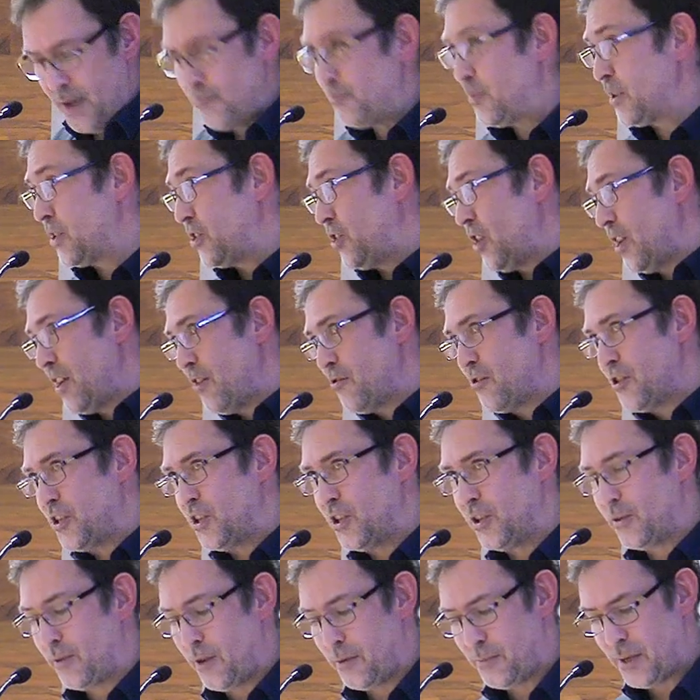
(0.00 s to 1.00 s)
but generally,
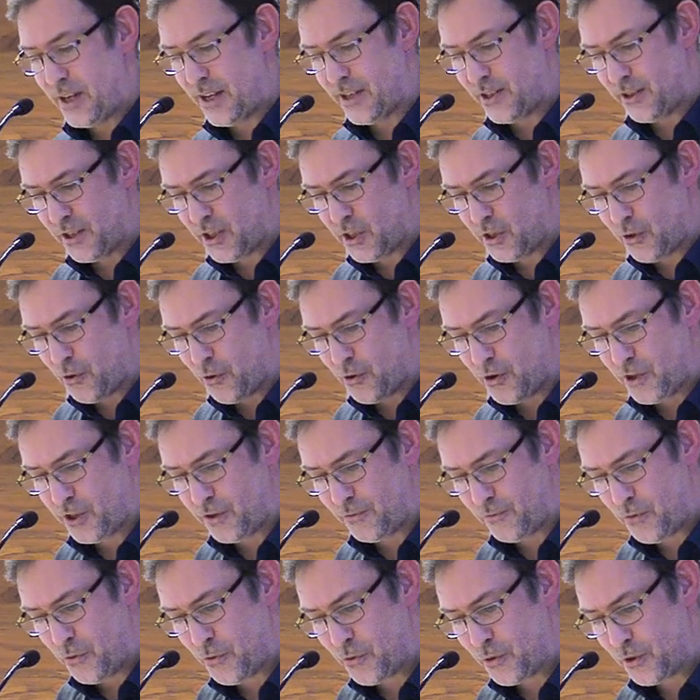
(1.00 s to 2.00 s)
she, I mean, as a historian, she
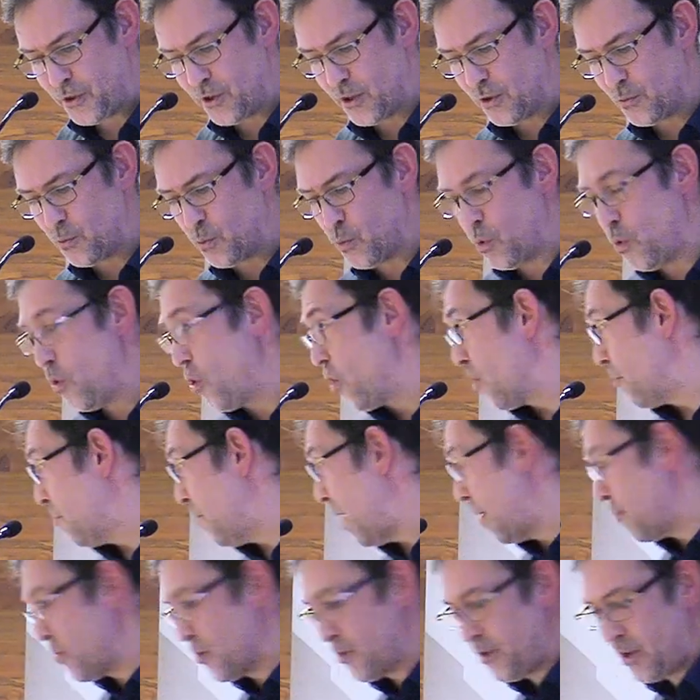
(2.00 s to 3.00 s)
focused on war,
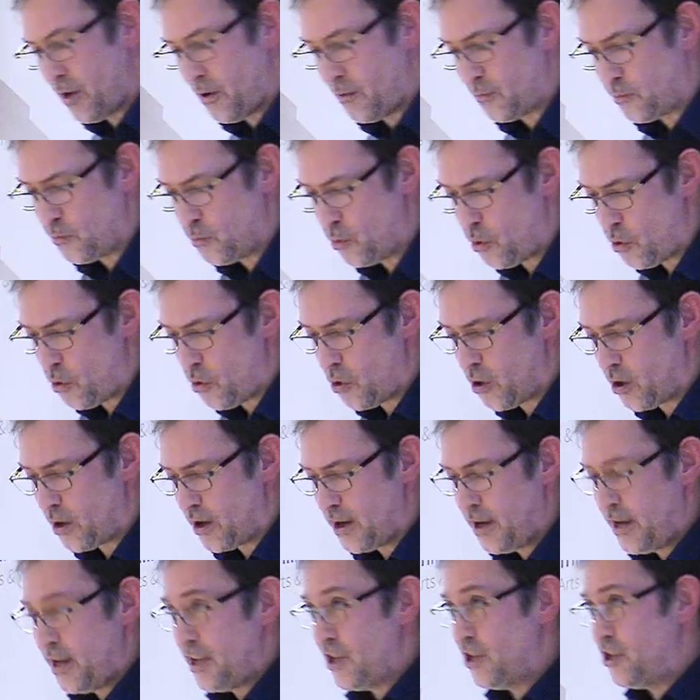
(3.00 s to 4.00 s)
memory of
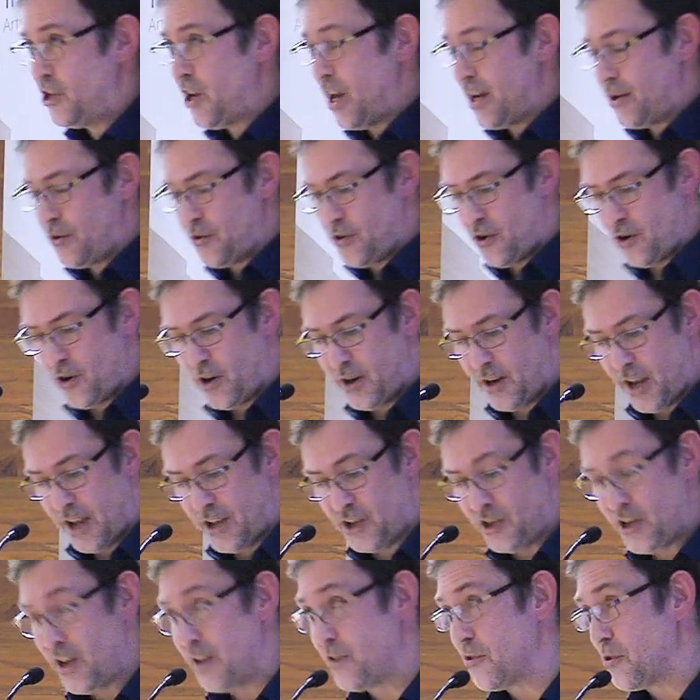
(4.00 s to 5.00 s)
war, gender,
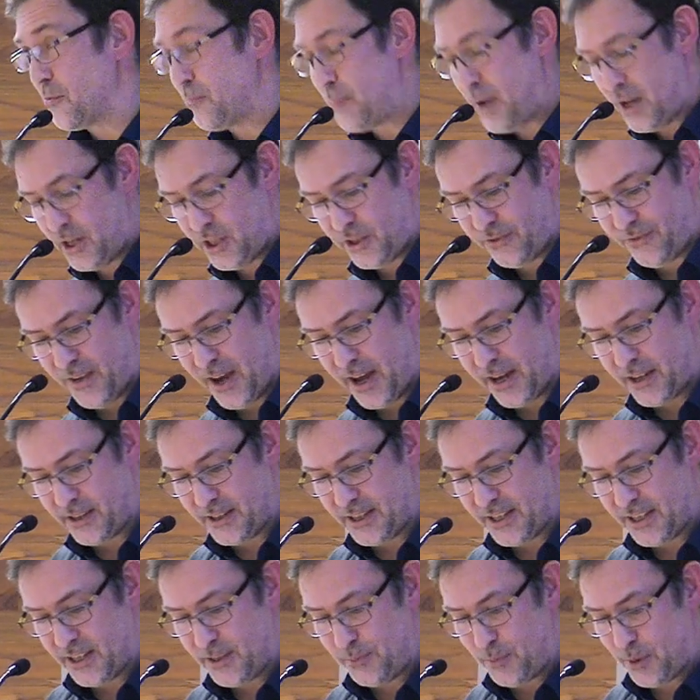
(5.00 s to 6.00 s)
and gender-based
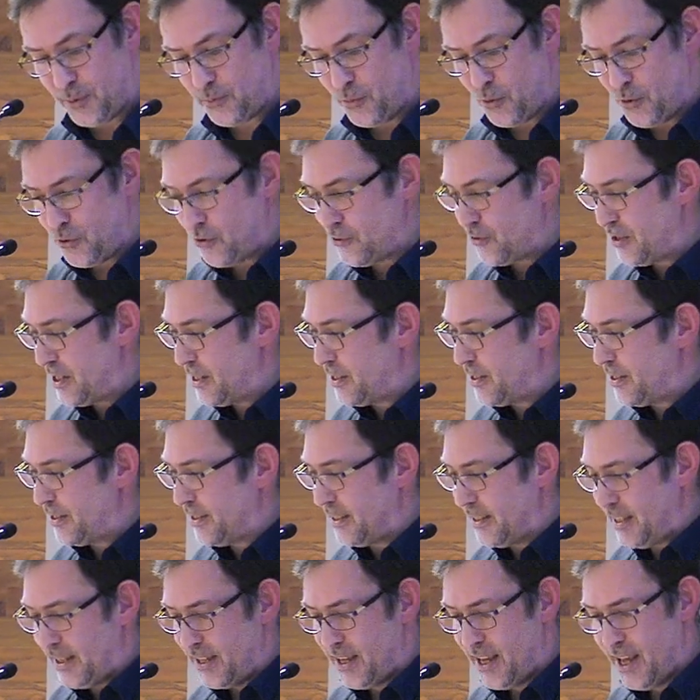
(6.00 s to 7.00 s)
violence. But most
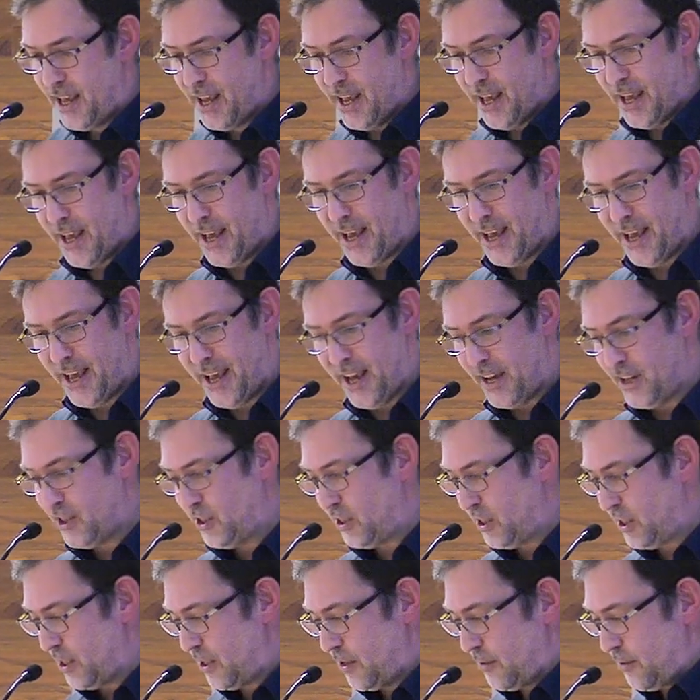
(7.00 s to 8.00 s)
recently, uh,
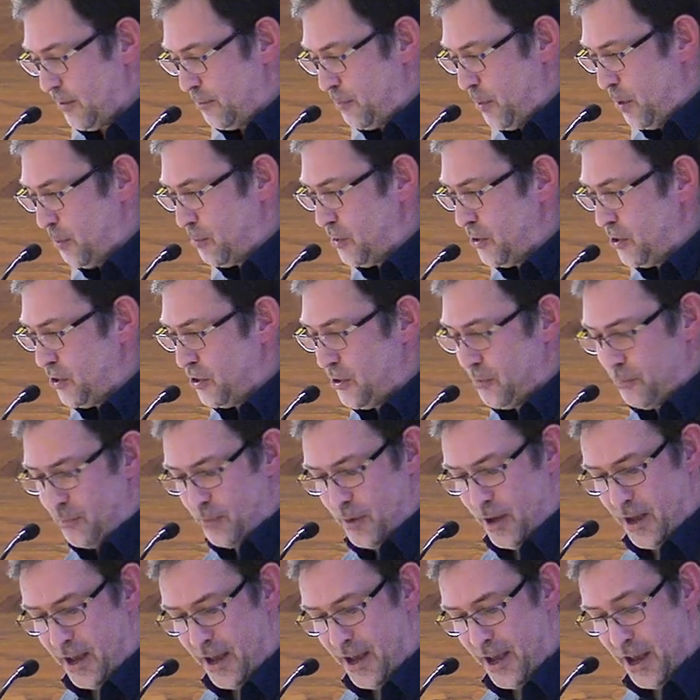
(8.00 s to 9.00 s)
she published a,
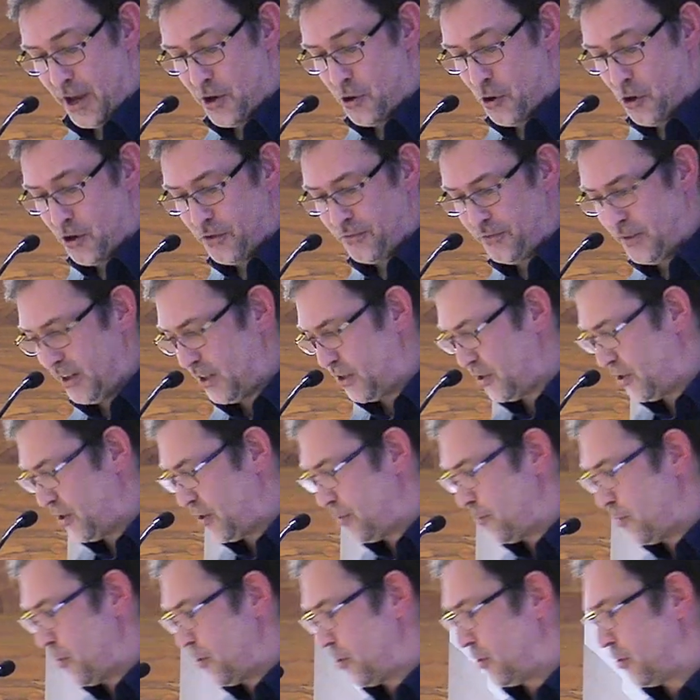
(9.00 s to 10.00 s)
uh, a
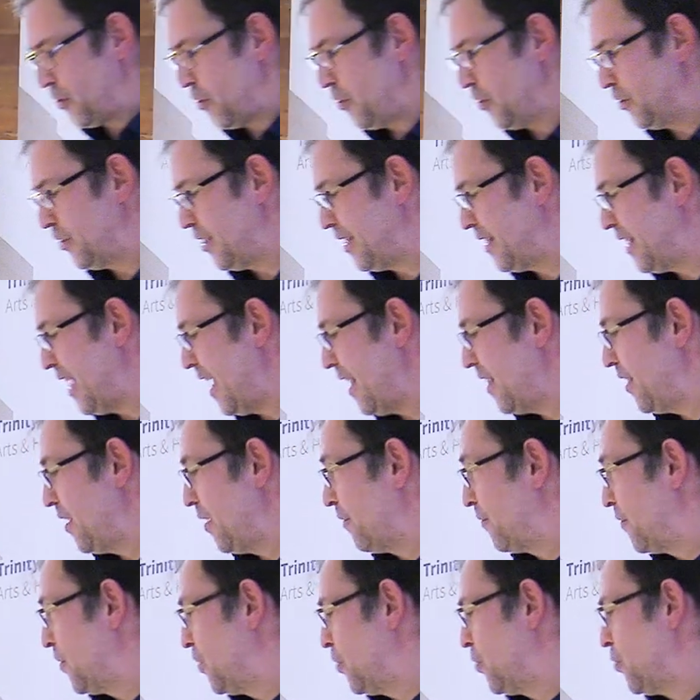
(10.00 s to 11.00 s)
non-fiction book called The Death
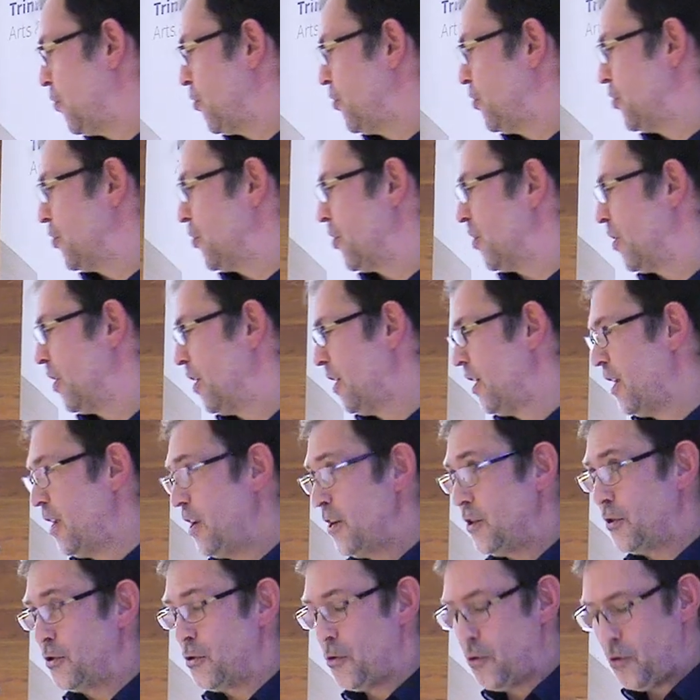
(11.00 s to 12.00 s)
of a Soldier
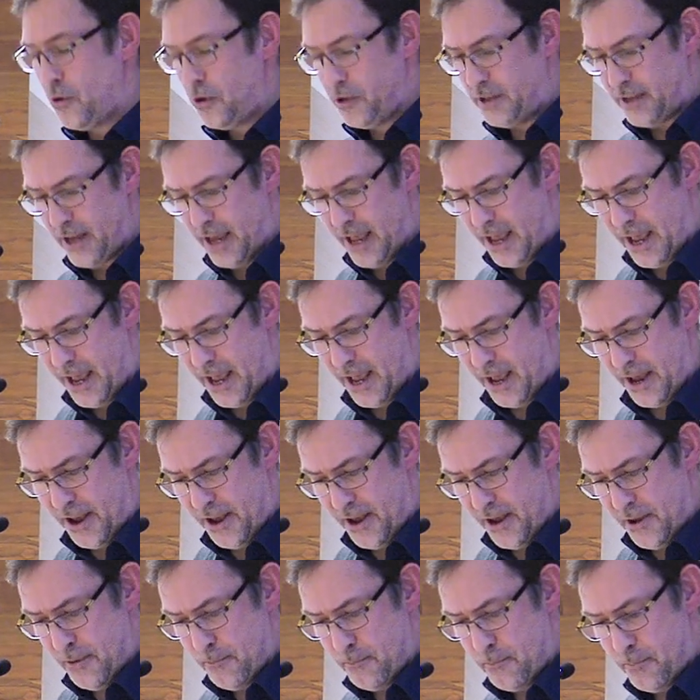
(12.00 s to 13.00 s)
Told uh,
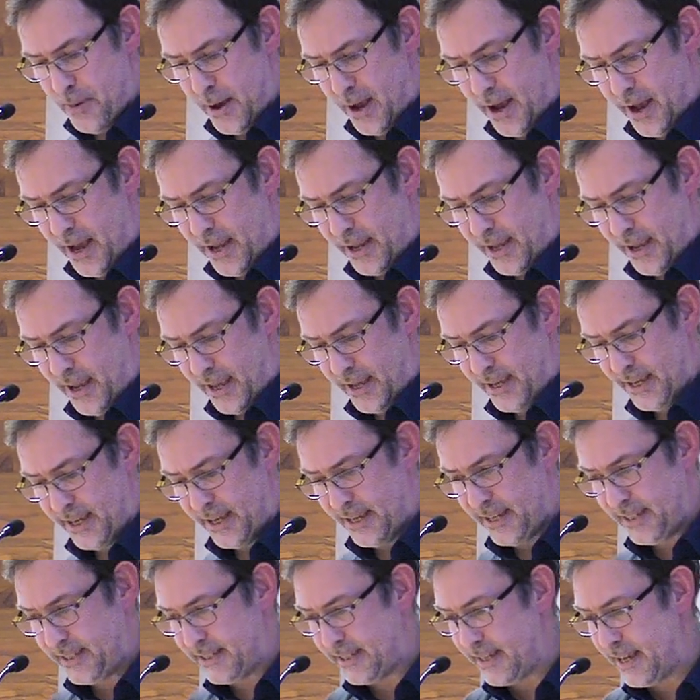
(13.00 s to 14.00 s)
by
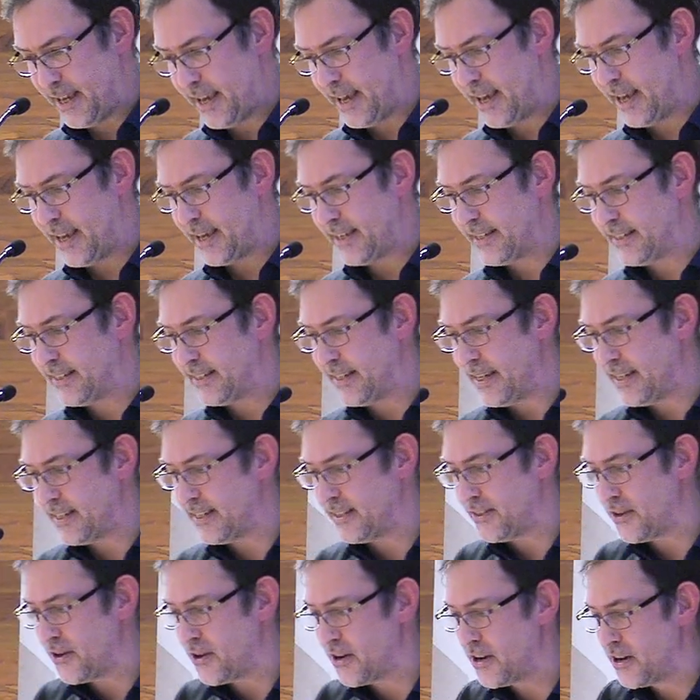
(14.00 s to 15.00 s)
His
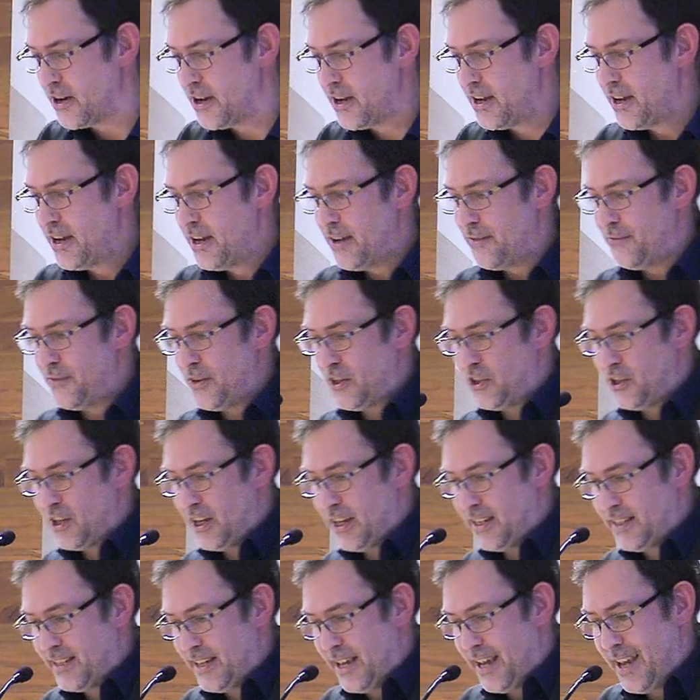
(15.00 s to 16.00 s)
Sister, which
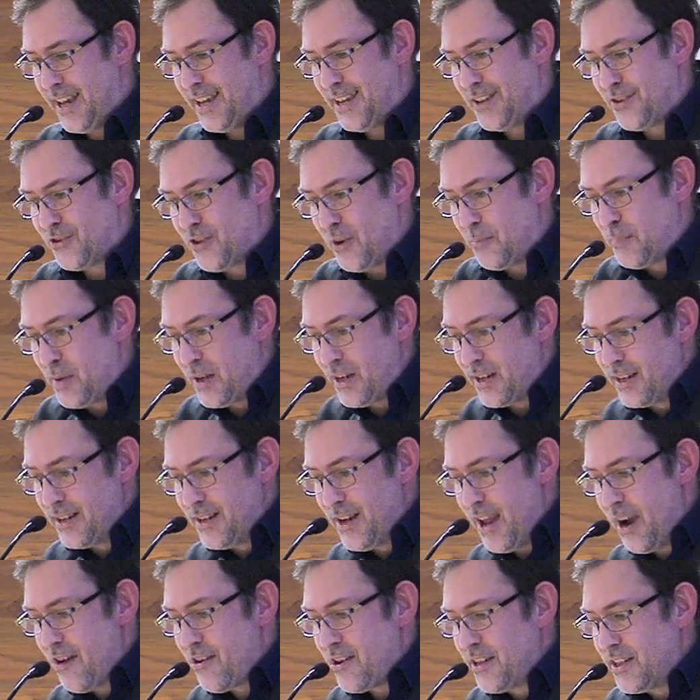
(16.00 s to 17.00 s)
is a gripping
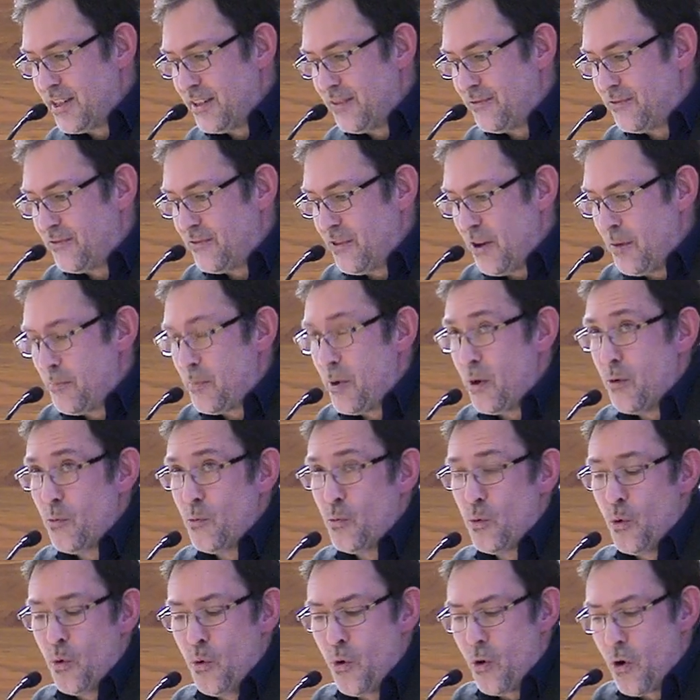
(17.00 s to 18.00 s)
narrative about
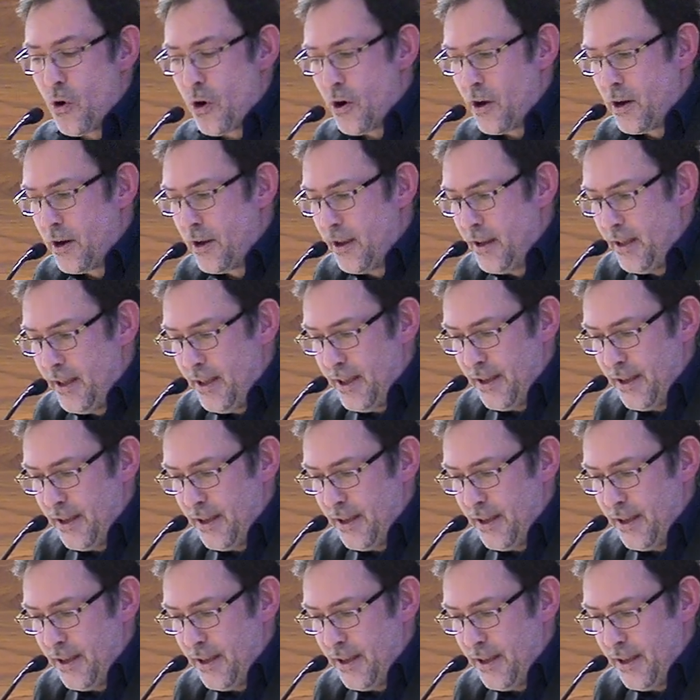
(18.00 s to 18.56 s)
war,